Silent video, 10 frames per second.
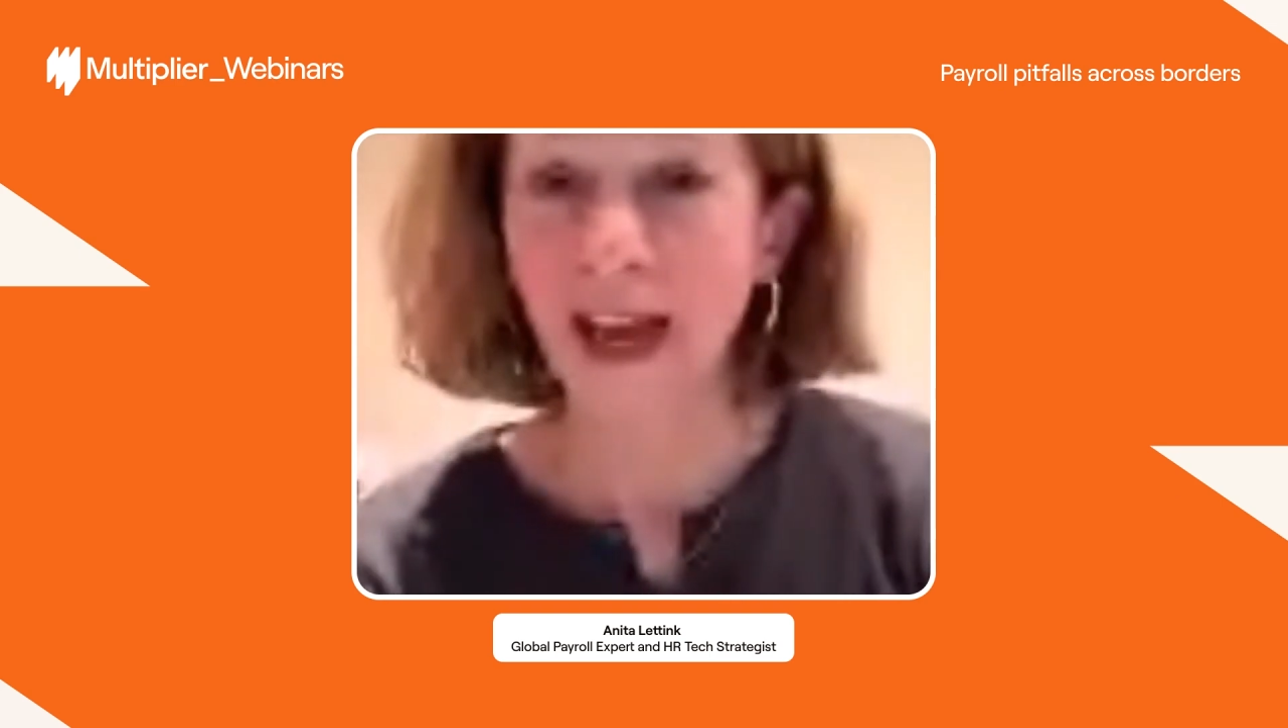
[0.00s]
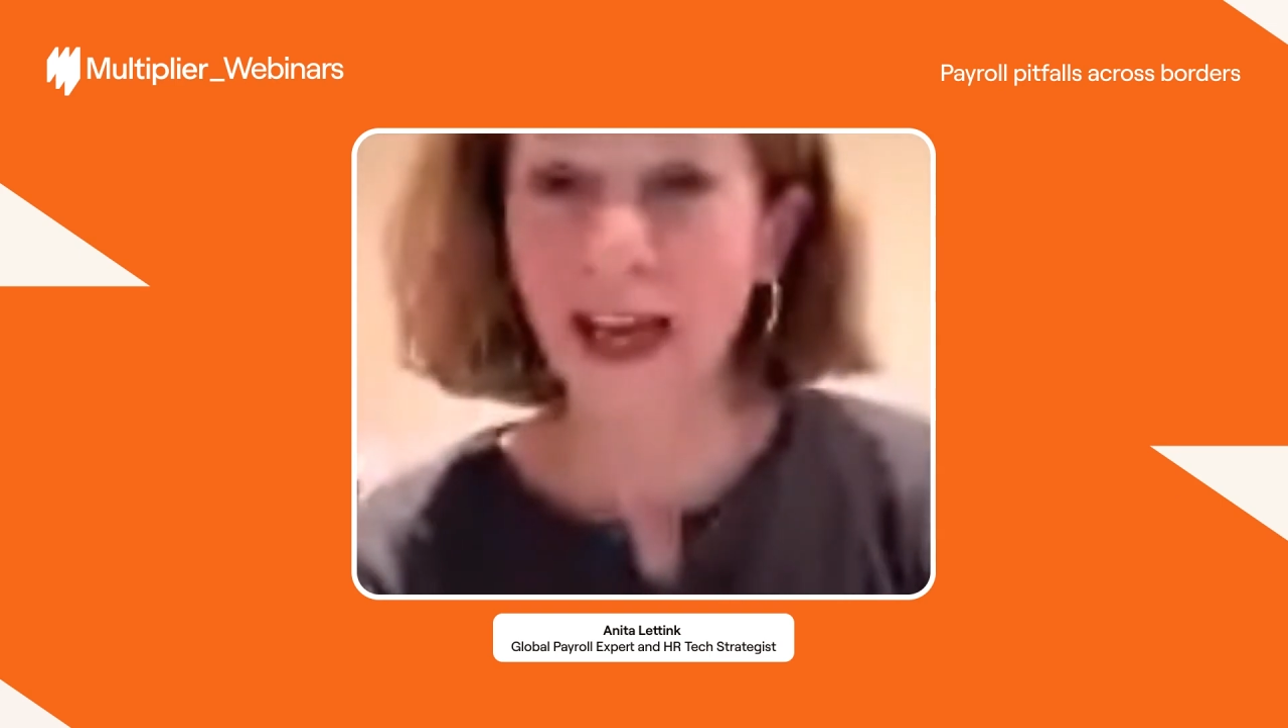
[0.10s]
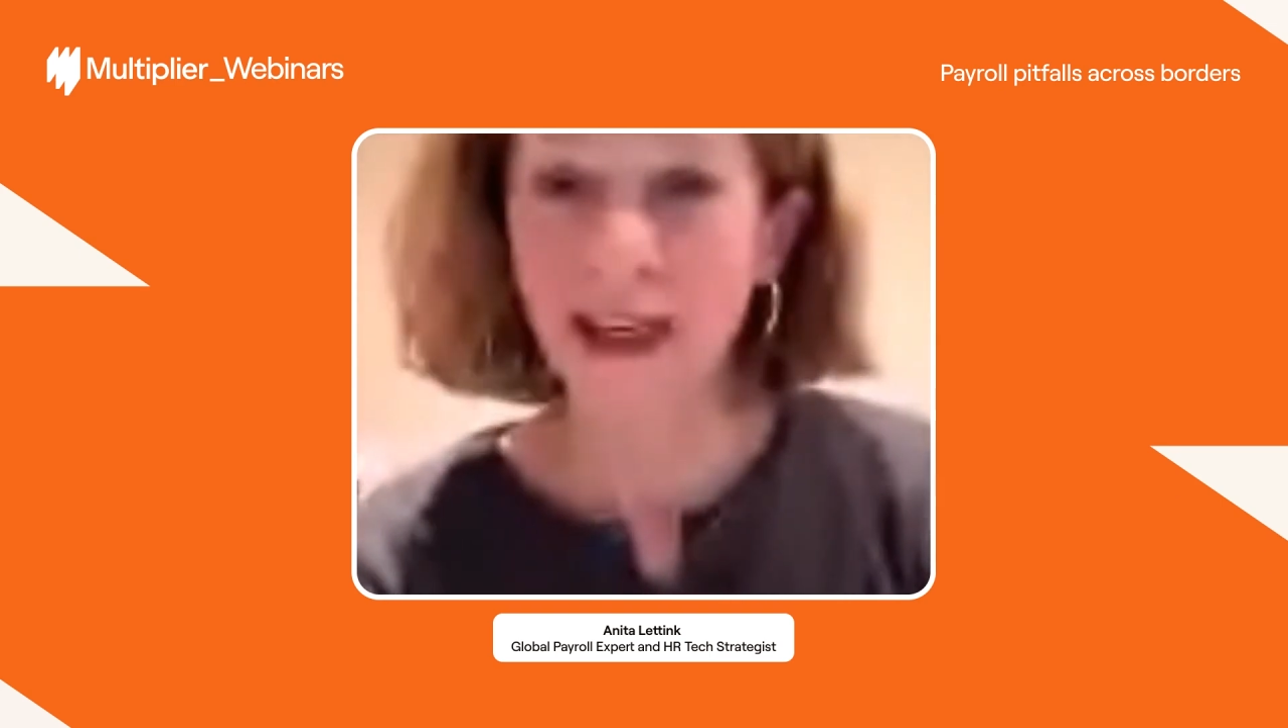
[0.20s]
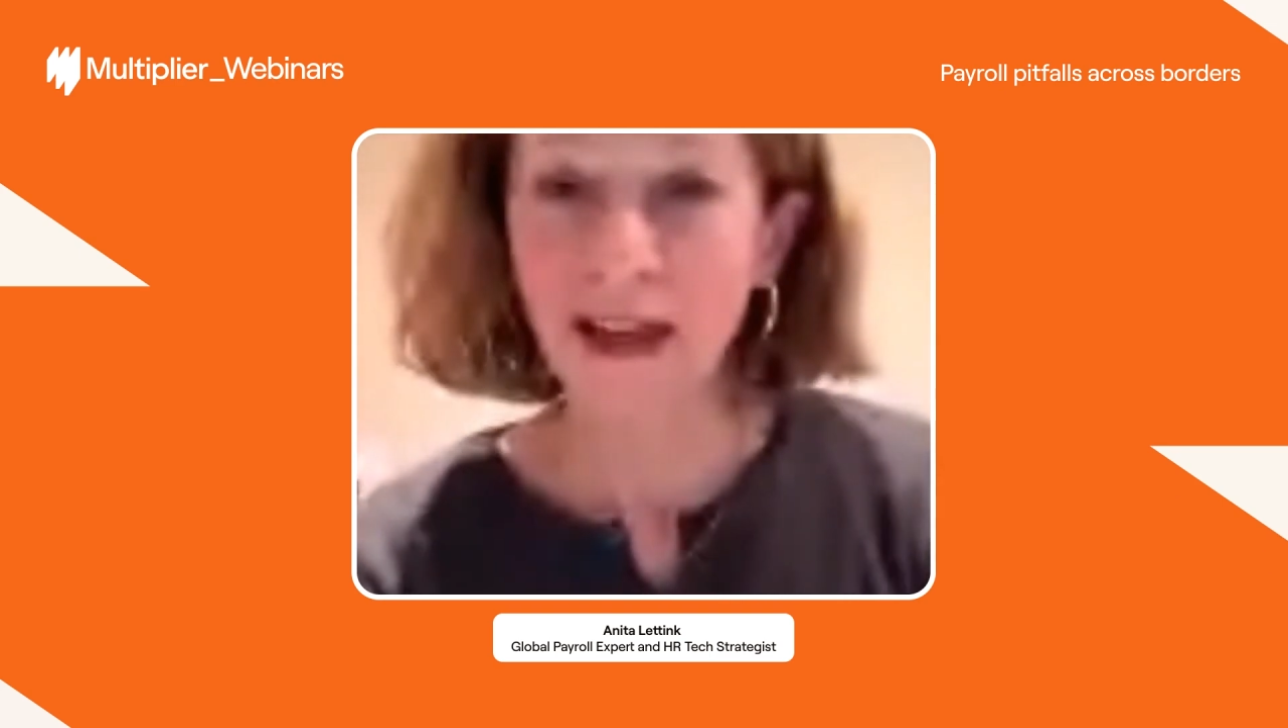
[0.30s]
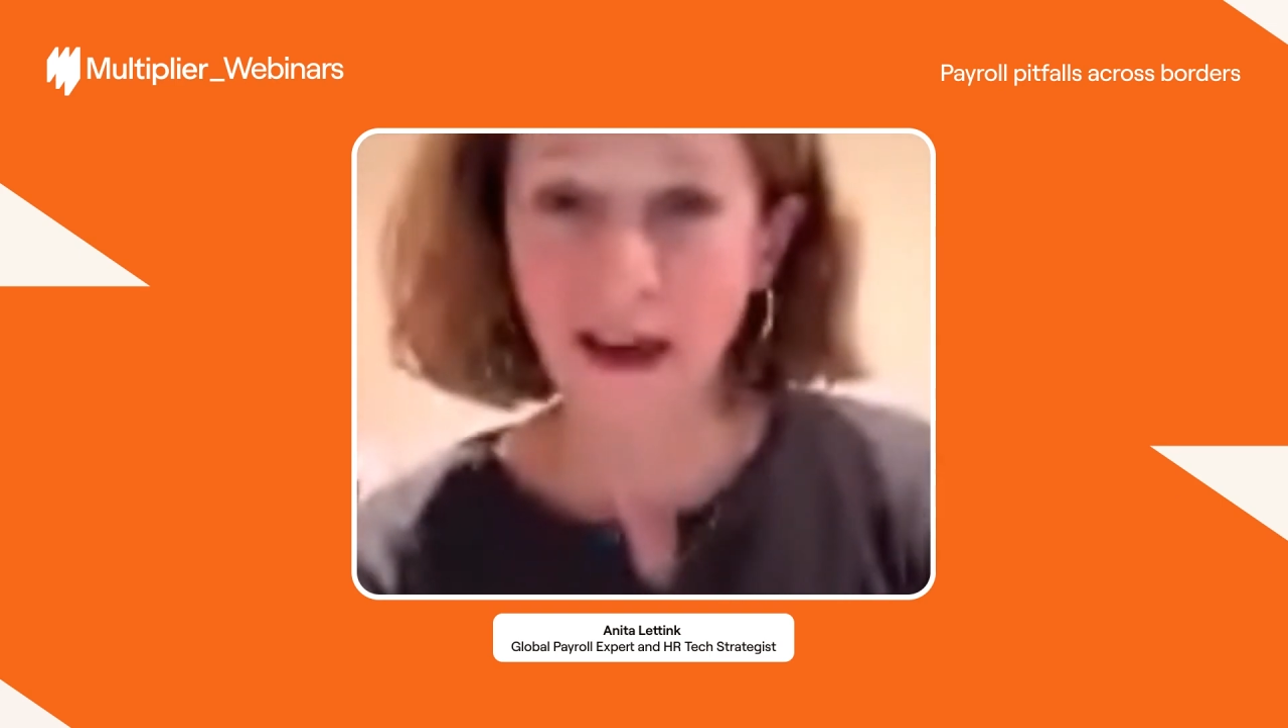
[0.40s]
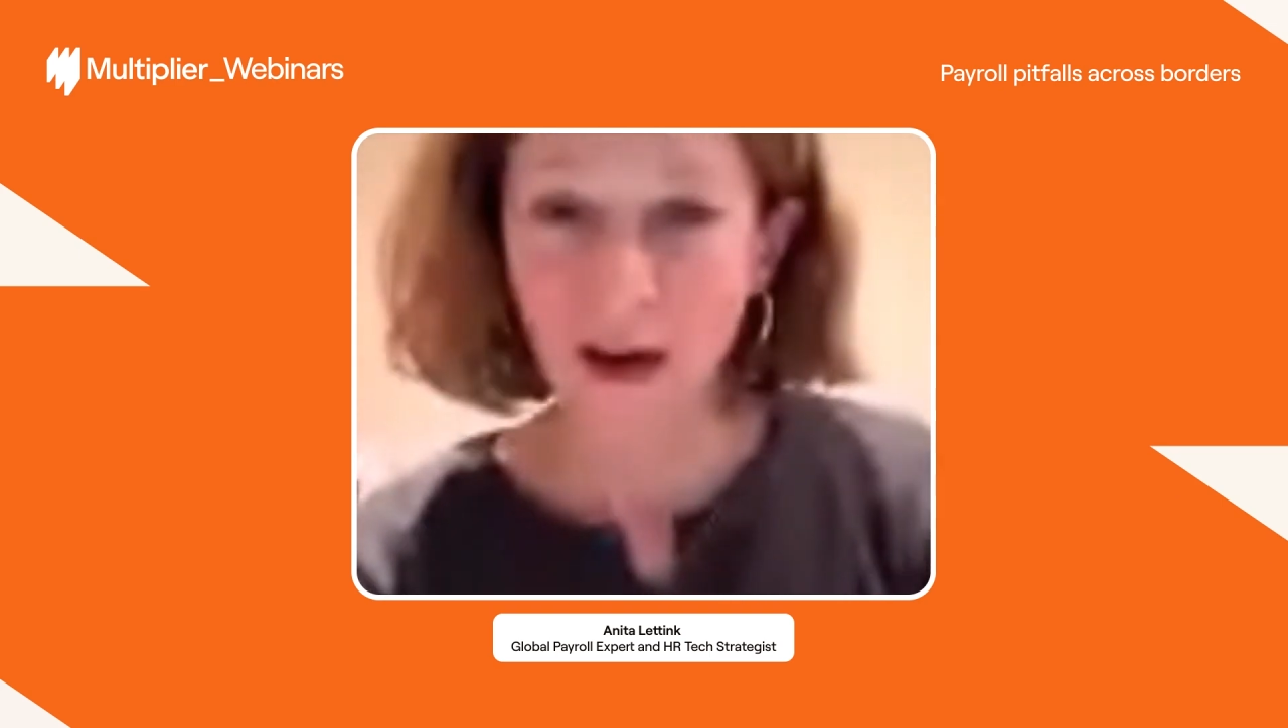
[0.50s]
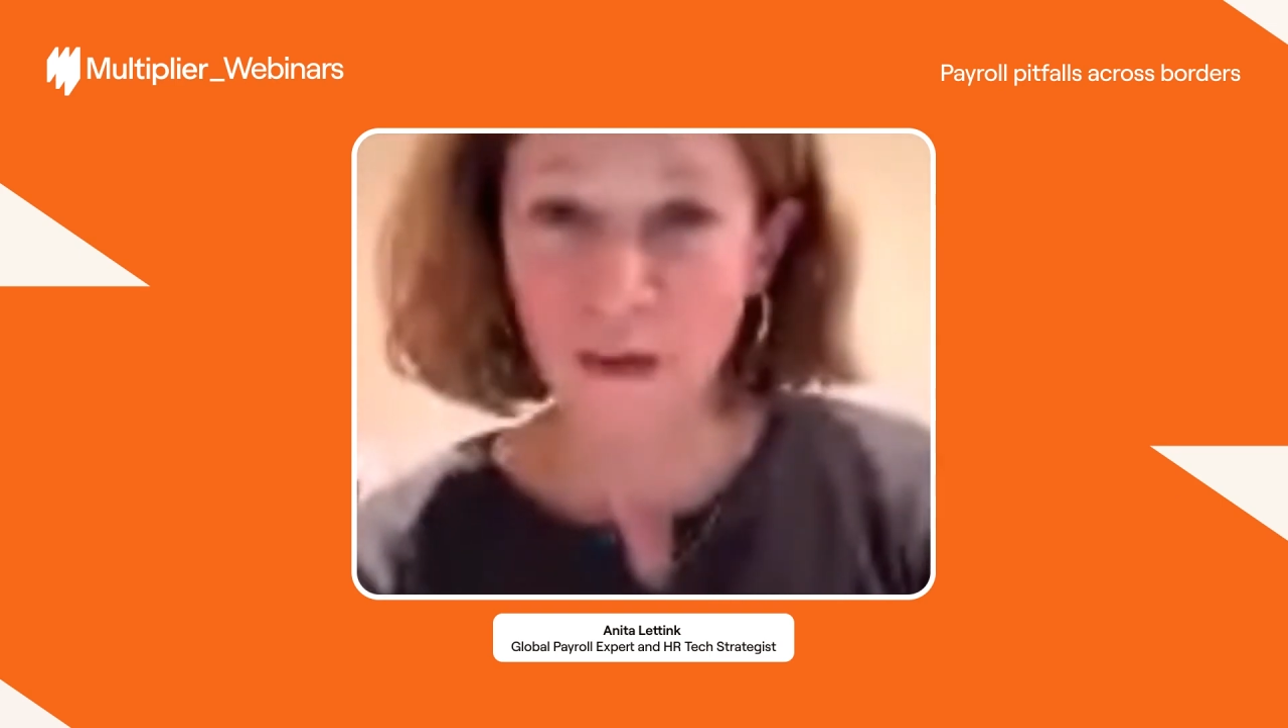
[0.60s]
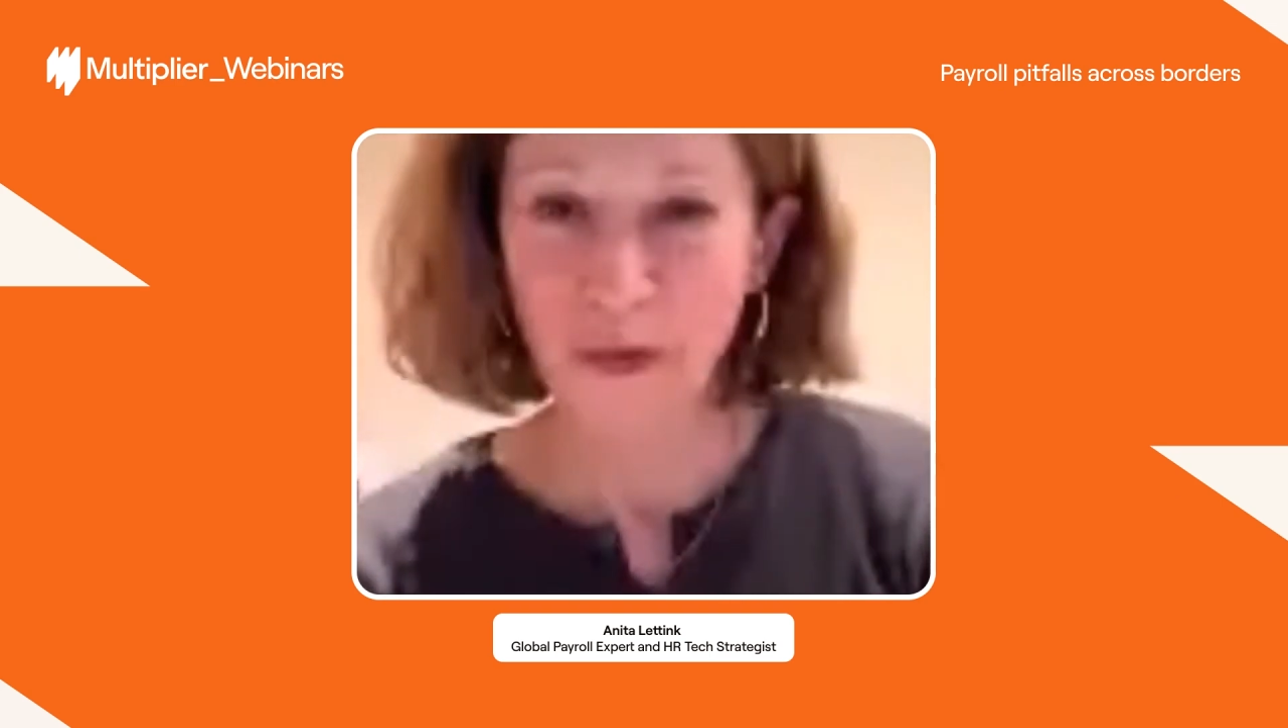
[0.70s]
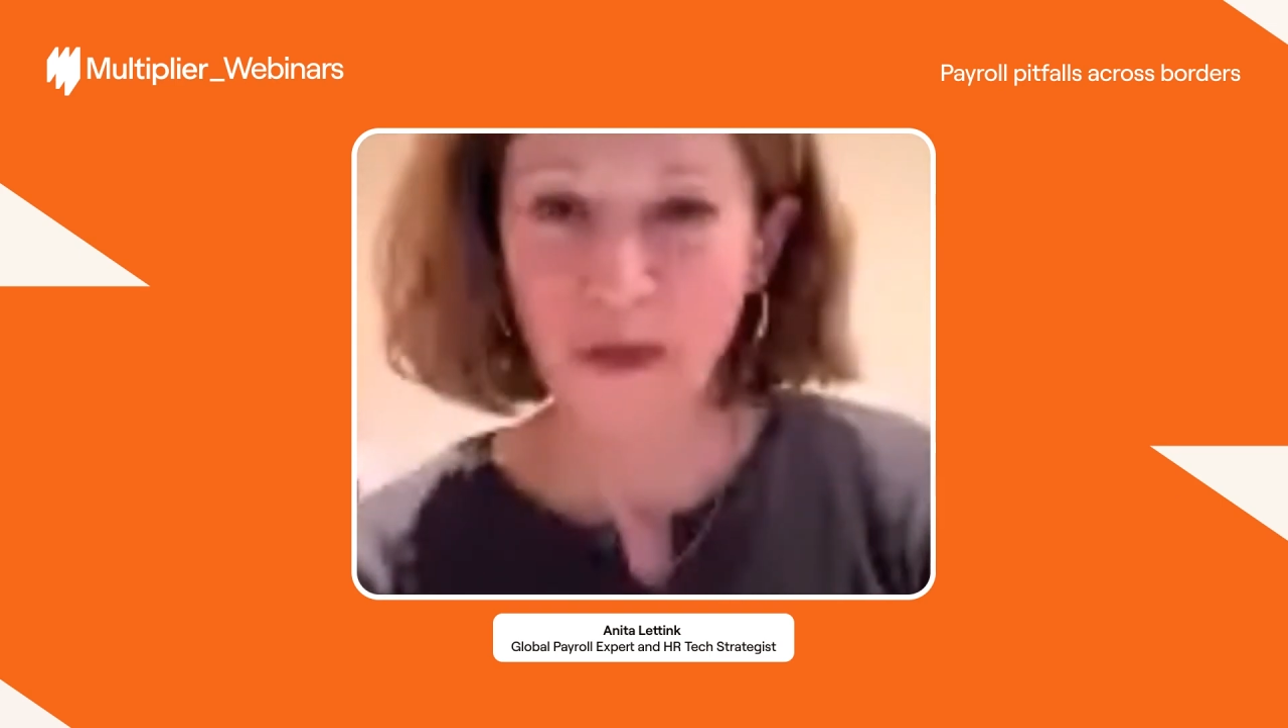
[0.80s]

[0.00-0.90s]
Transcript: if you work